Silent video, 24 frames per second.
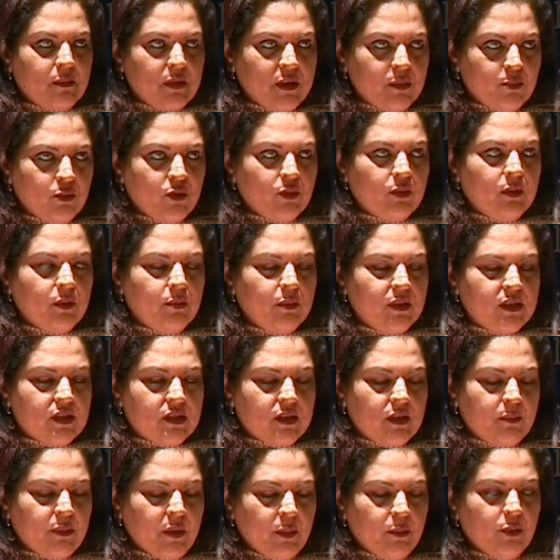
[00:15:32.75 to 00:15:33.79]

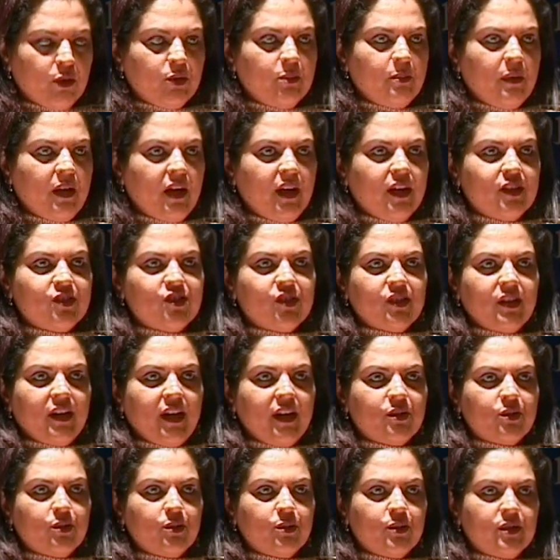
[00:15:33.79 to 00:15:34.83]
Pramod Mahajan
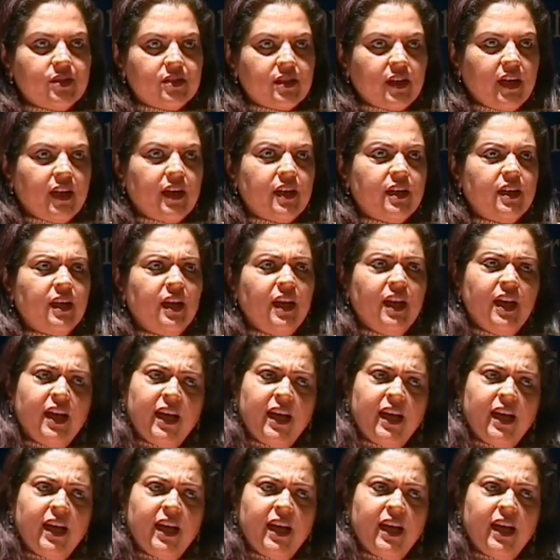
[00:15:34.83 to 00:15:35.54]
had to resign,